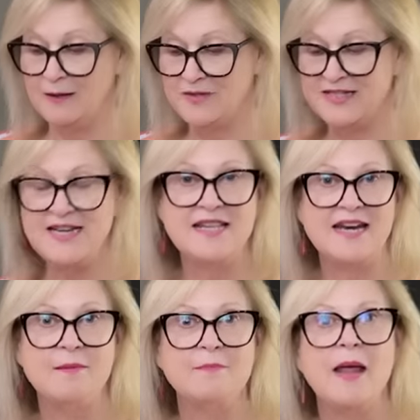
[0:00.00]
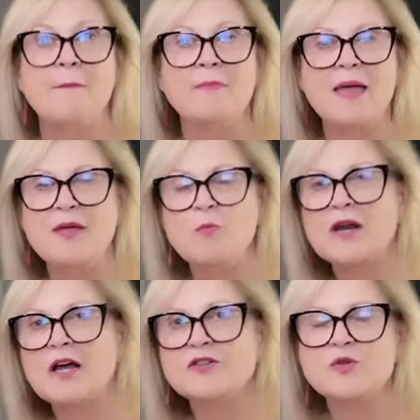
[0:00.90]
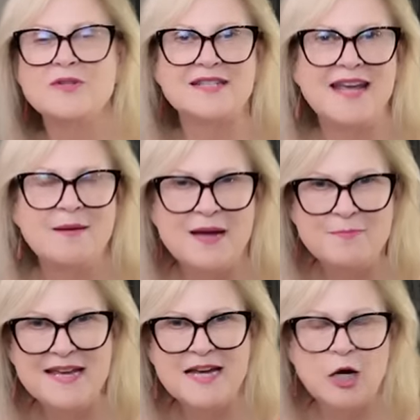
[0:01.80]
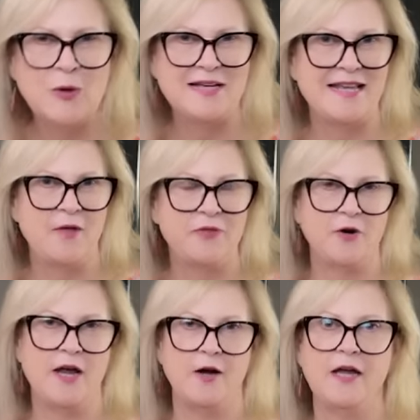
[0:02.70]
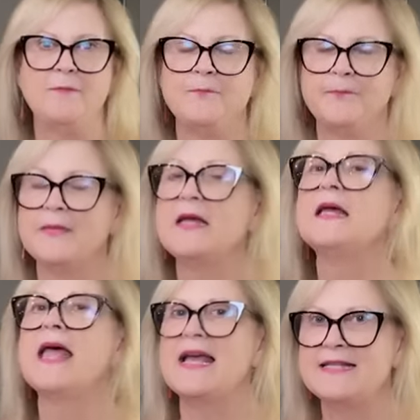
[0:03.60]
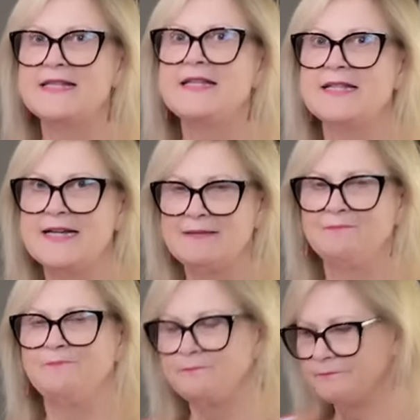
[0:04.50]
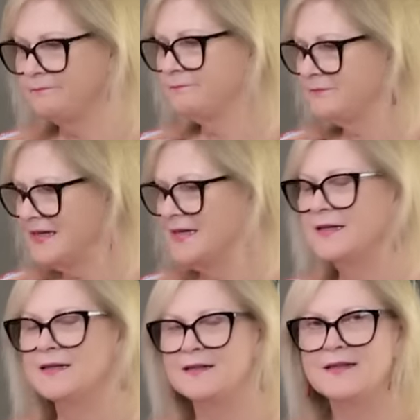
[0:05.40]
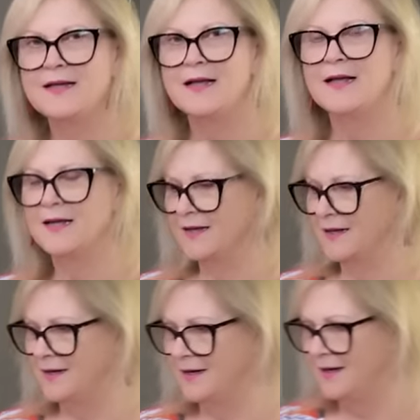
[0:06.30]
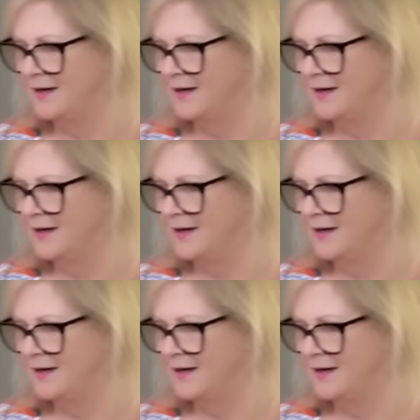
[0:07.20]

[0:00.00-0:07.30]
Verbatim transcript: season it. Maybe what I'll do is take my bacon grease out there, Harry. Yes. And season it. When we season it, we're going to show it.